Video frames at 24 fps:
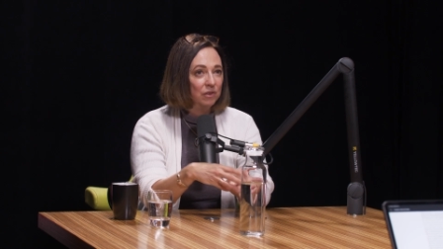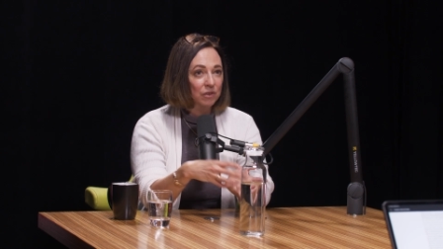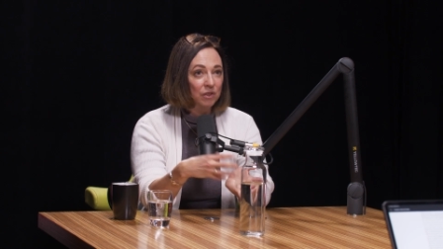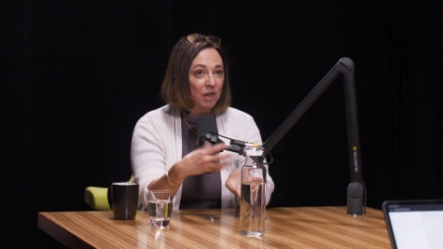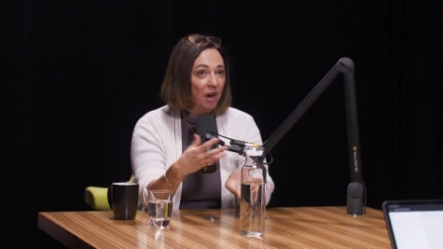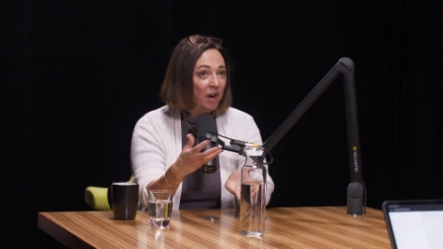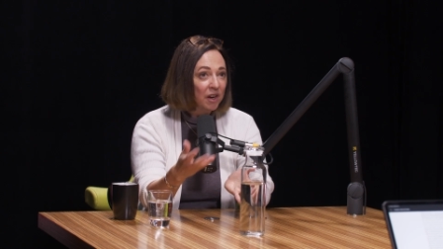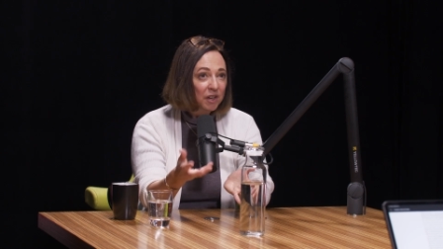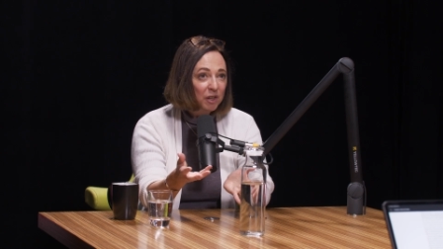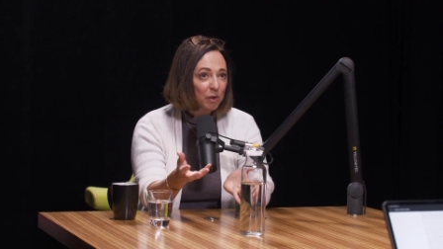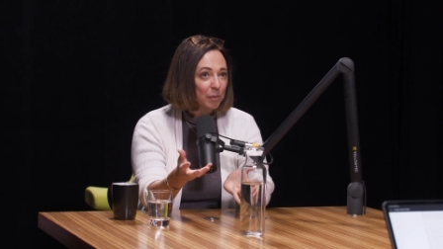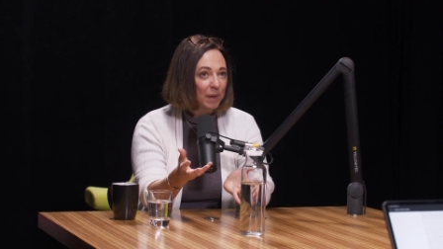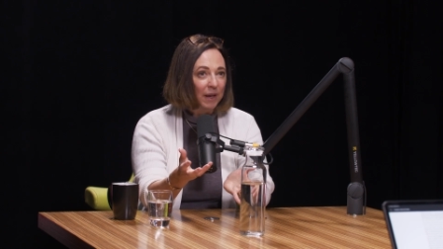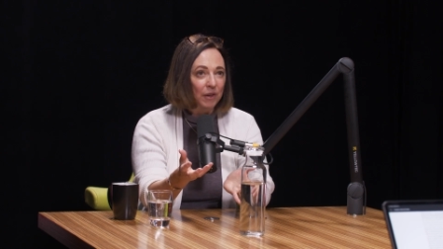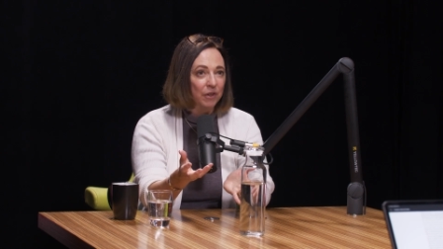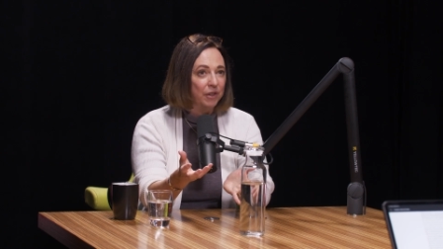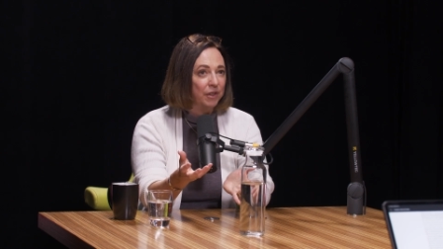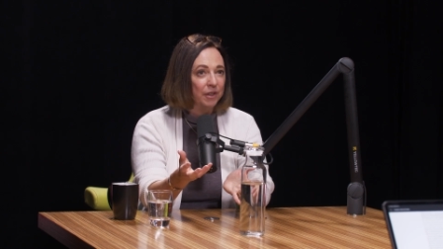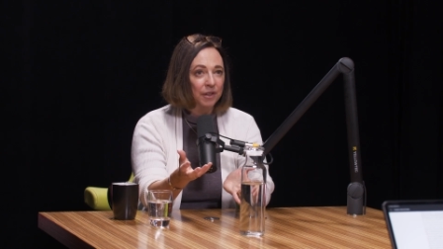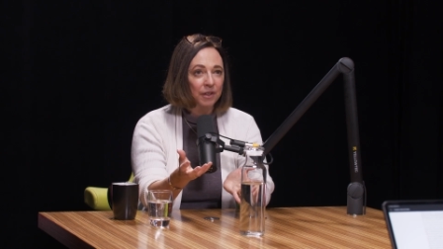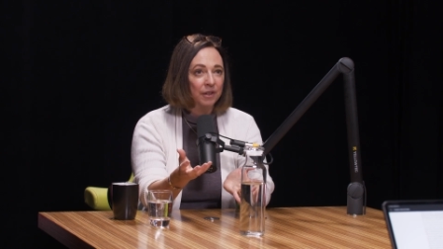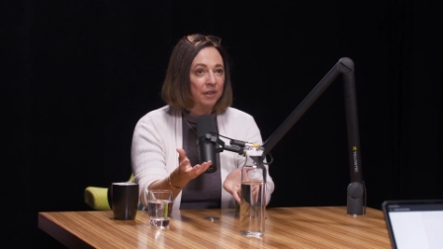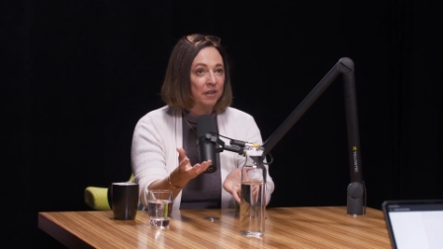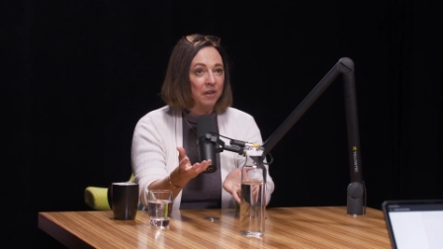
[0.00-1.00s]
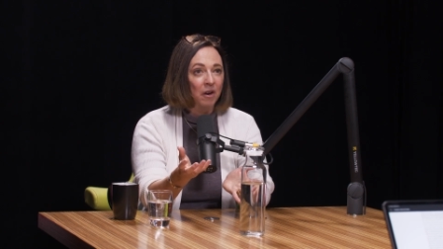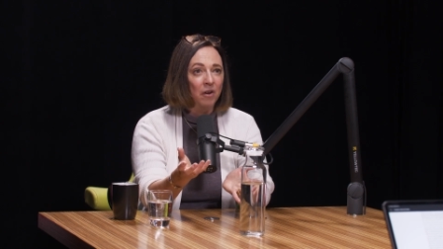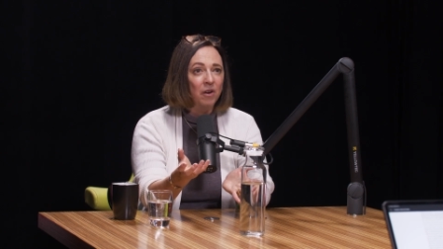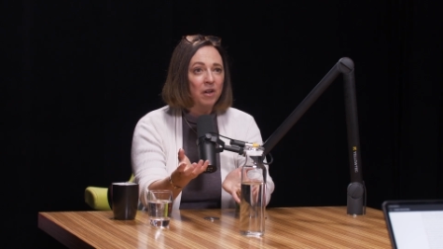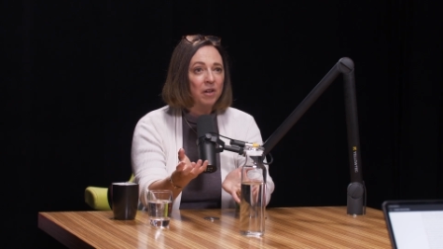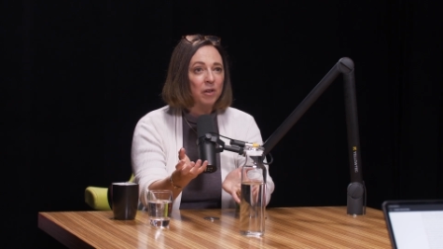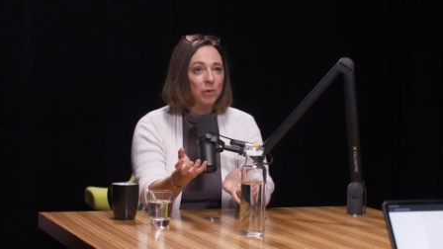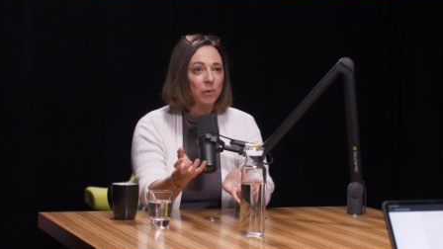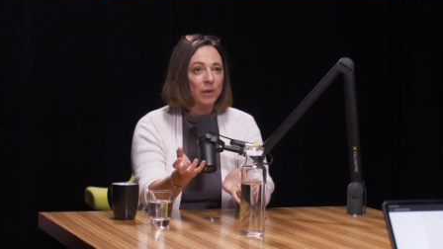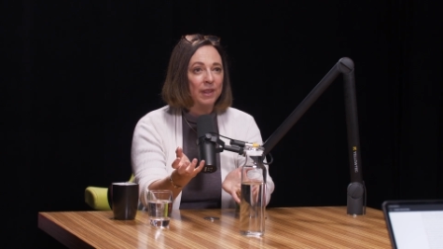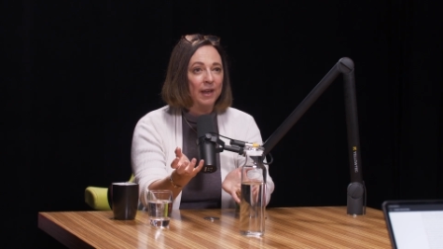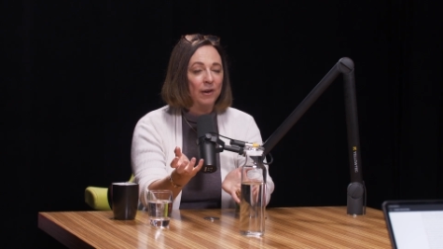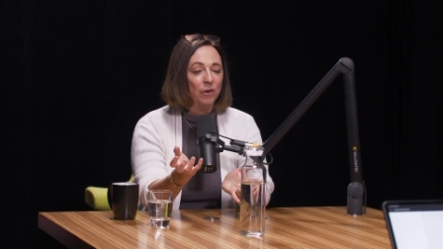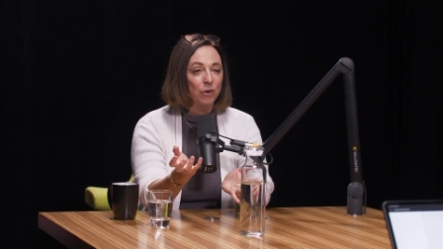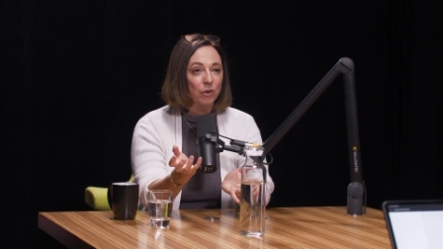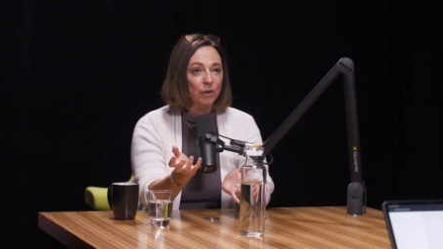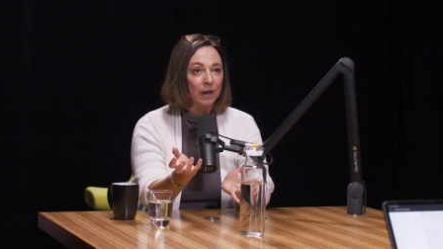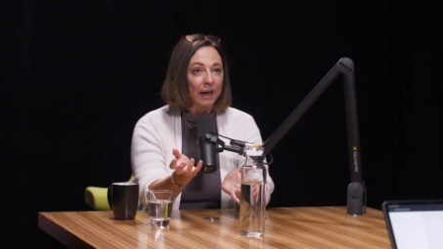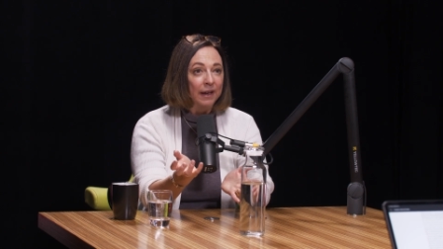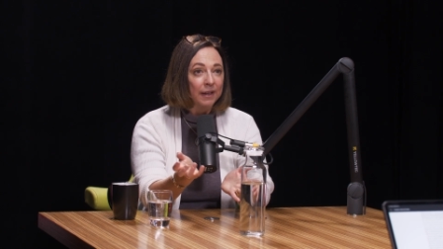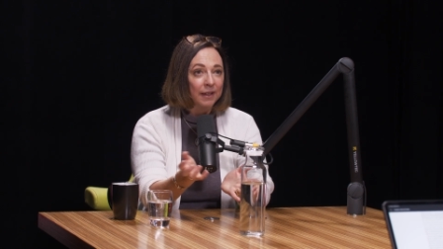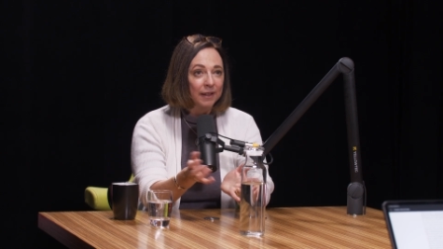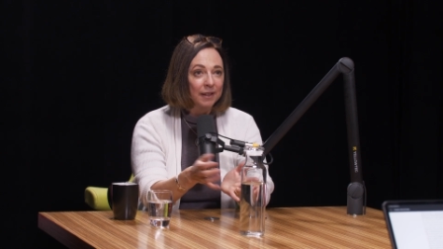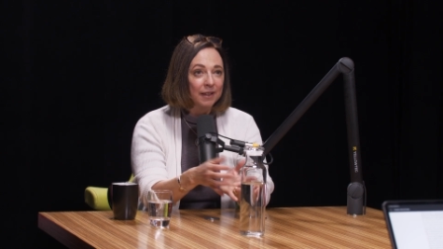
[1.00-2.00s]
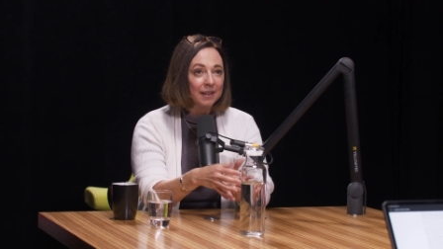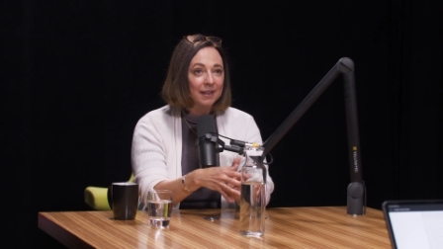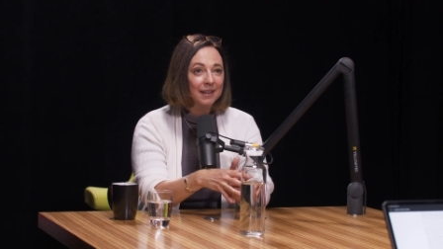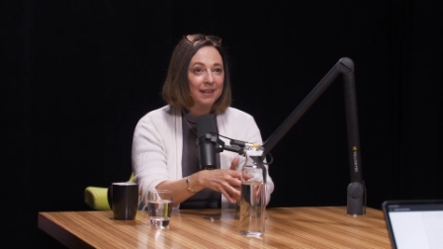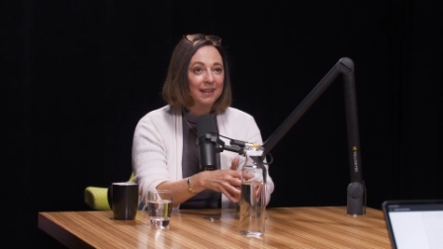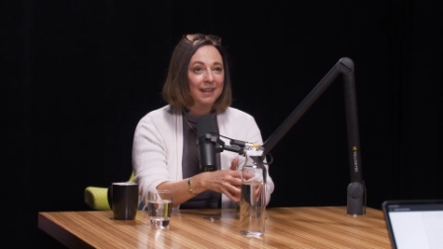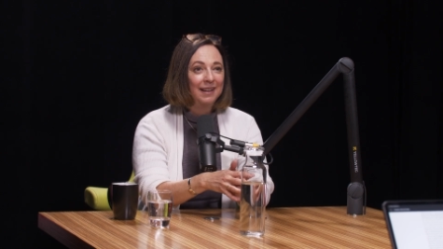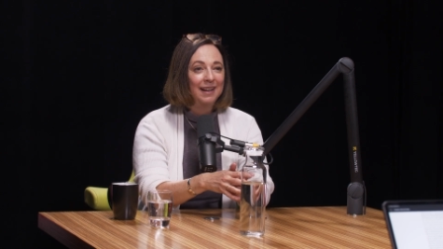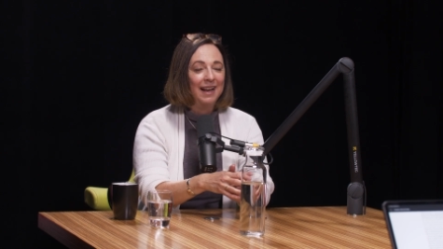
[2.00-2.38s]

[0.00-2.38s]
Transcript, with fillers: talk about her at all without crying.